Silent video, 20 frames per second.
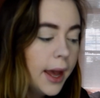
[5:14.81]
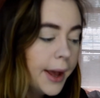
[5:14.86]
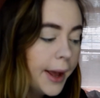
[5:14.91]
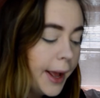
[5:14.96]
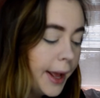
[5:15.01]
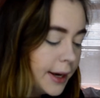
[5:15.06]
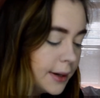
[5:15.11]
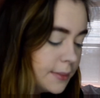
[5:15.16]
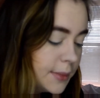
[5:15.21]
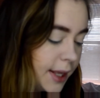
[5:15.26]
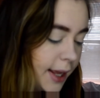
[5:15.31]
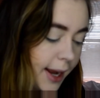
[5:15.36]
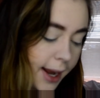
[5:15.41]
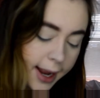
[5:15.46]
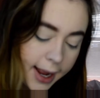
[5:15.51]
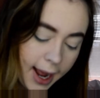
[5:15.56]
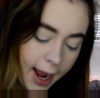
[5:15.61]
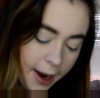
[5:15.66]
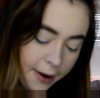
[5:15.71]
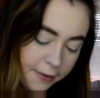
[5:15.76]
And I'm
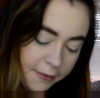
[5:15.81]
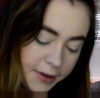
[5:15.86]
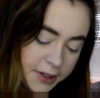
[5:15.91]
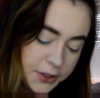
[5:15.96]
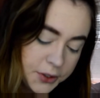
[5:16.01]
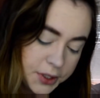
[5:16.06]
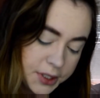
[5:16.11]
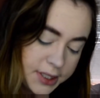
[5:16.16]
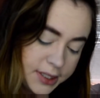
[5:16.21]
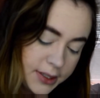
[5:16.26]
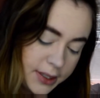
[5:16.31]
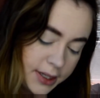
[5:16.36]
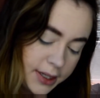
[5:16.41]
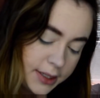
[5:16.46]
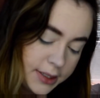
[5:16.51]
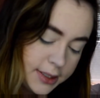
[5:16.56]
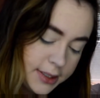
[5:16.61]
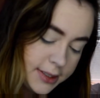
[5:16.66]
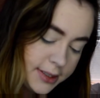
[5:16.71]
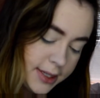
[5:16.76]
like kind of
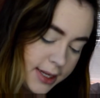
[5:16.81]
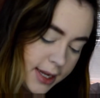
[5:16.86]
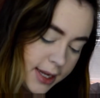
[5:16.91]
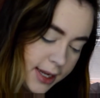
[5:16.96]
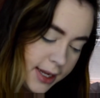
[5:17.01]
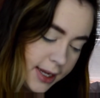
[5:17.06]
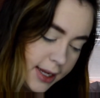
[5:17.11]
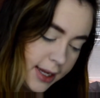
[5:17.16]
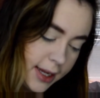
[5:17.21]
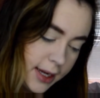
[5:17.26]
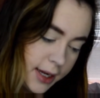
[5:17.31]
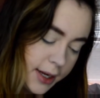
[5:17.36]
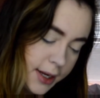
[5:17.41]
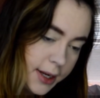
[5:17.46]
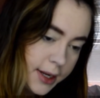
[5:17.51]
interested to see